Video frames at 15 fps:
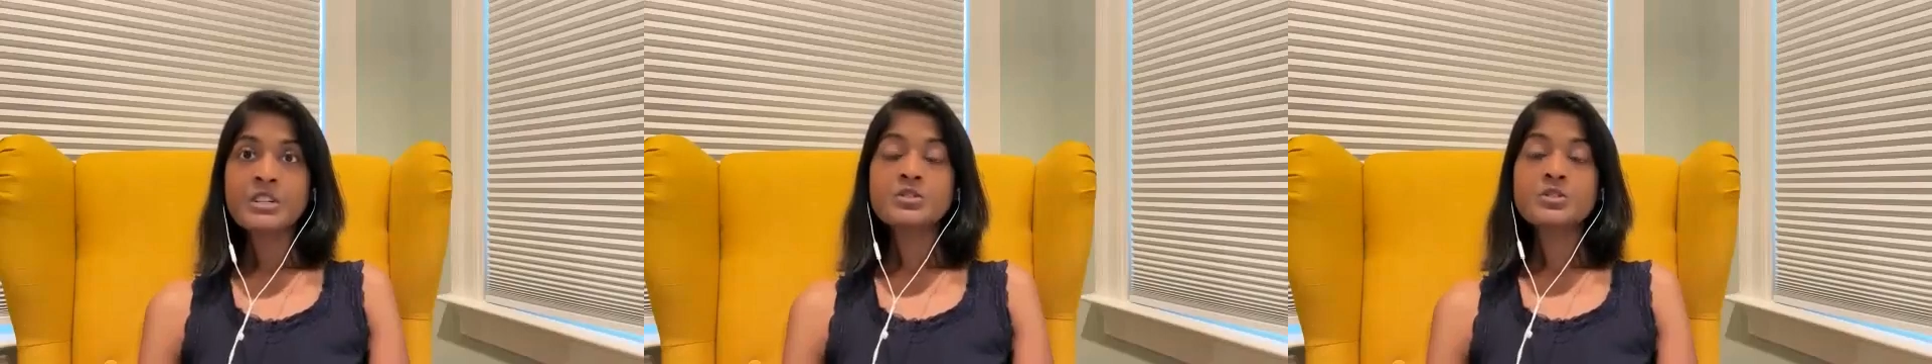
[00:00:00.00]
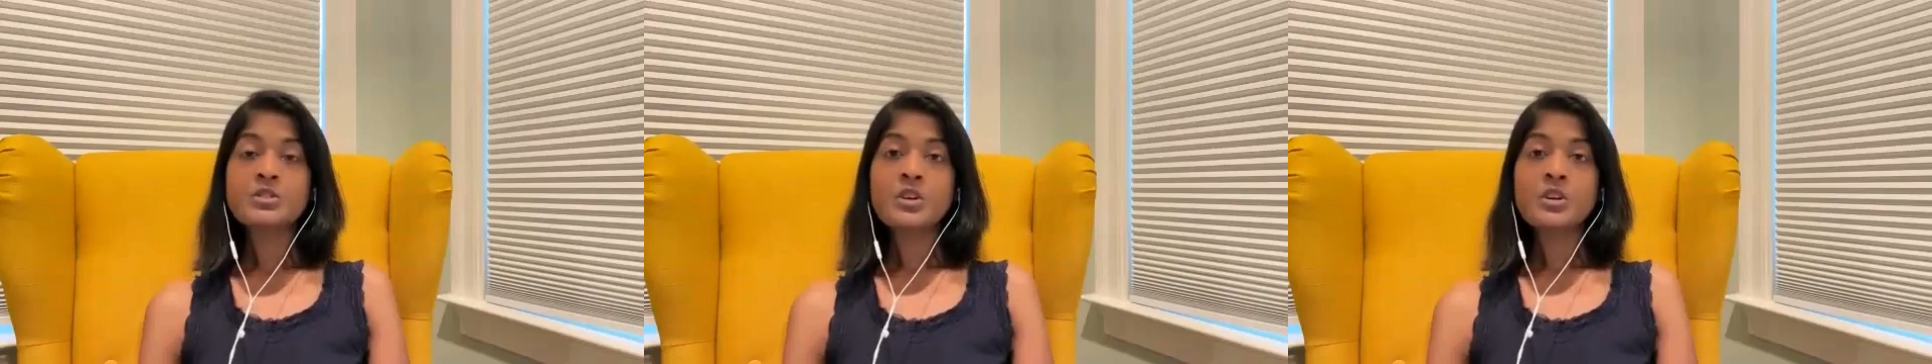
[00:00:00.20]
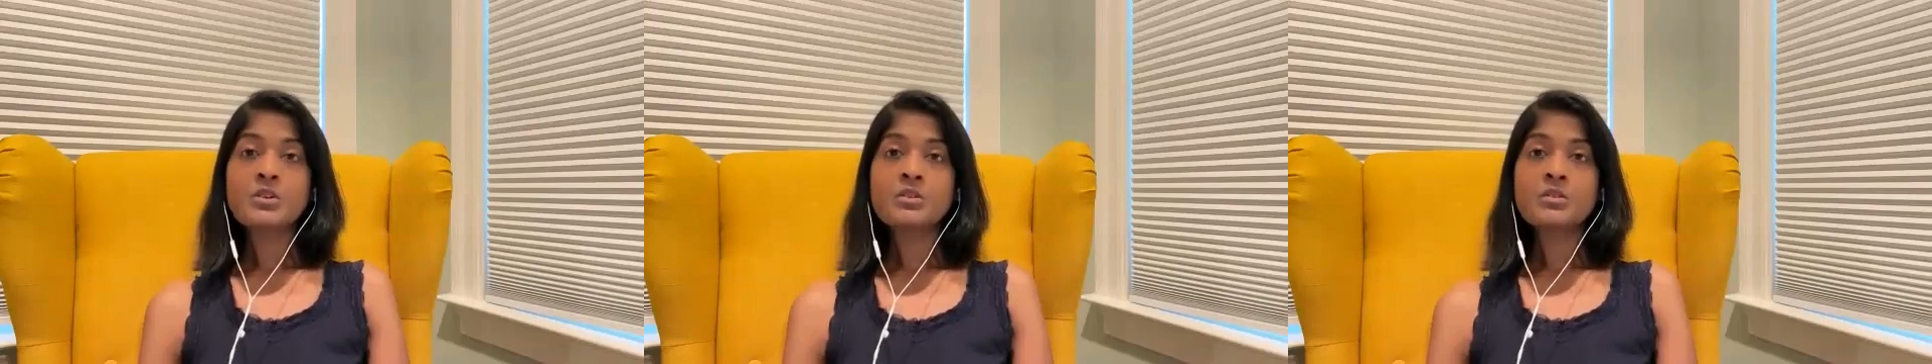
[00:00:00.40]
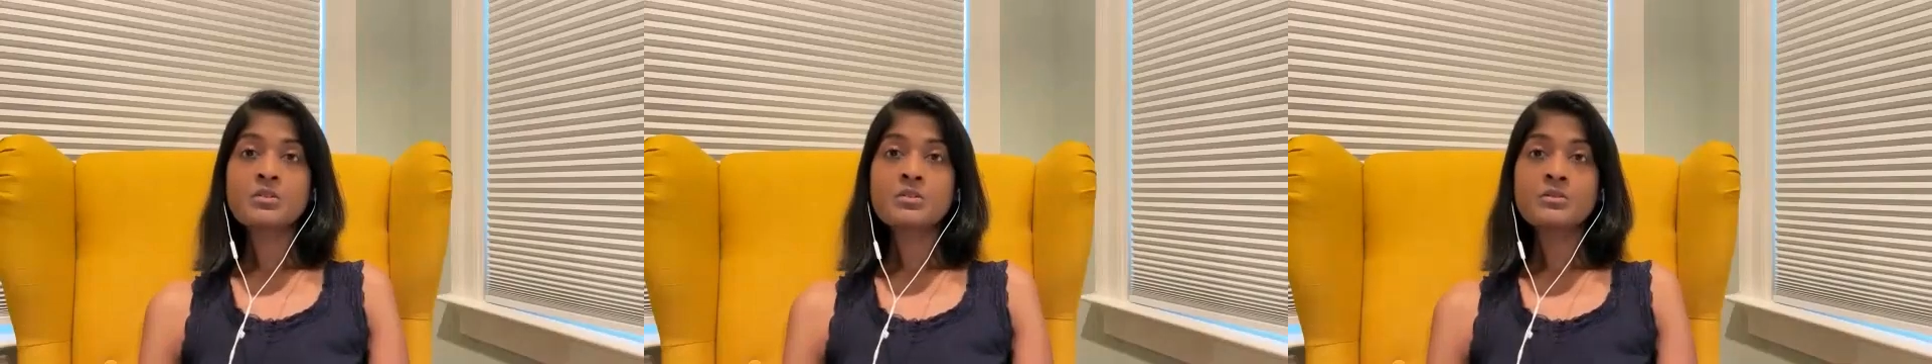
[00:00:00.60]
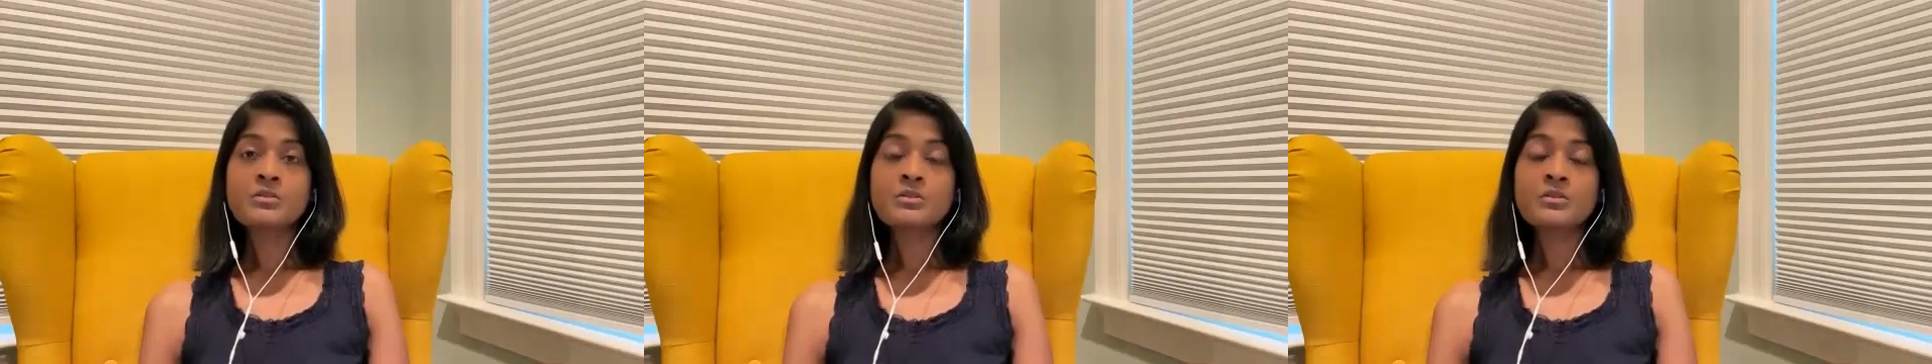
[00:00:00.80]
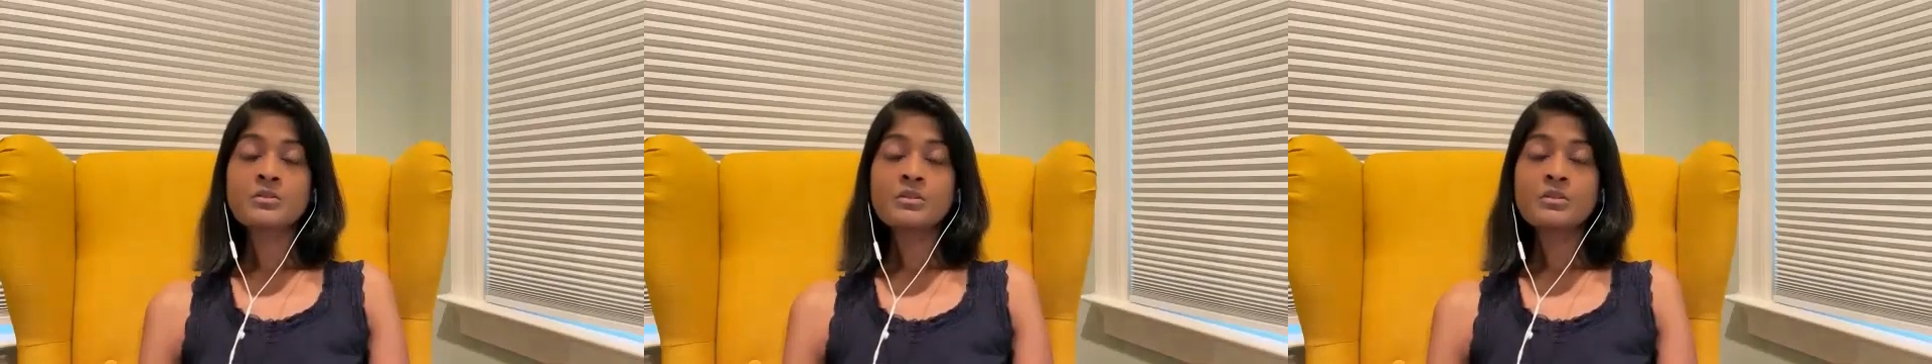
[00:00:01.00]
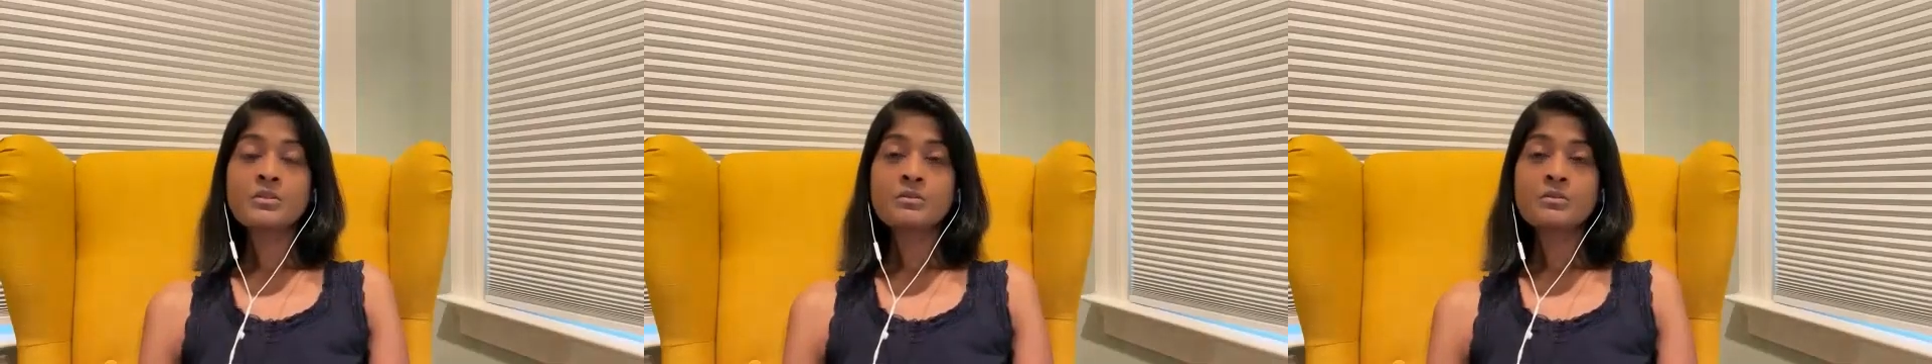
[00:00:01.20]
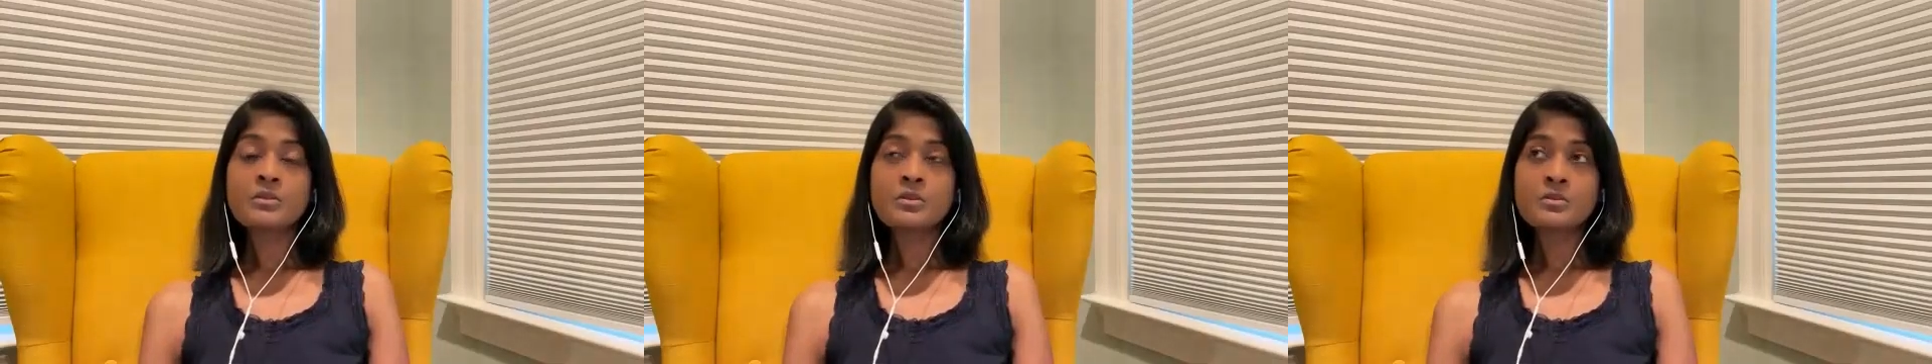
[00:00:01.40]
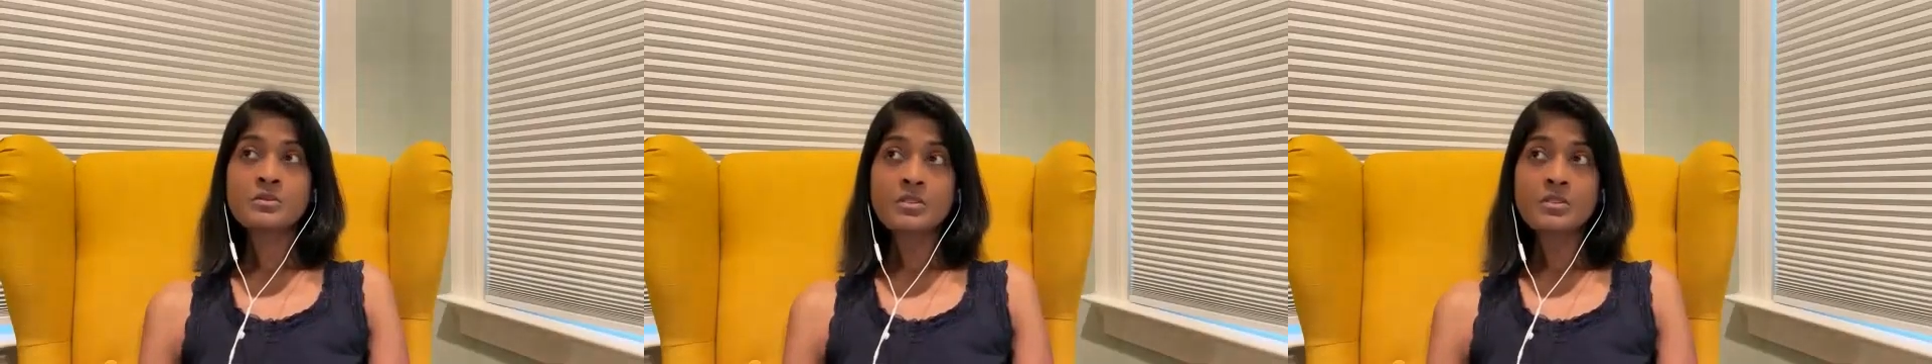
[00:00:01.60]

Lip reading: So you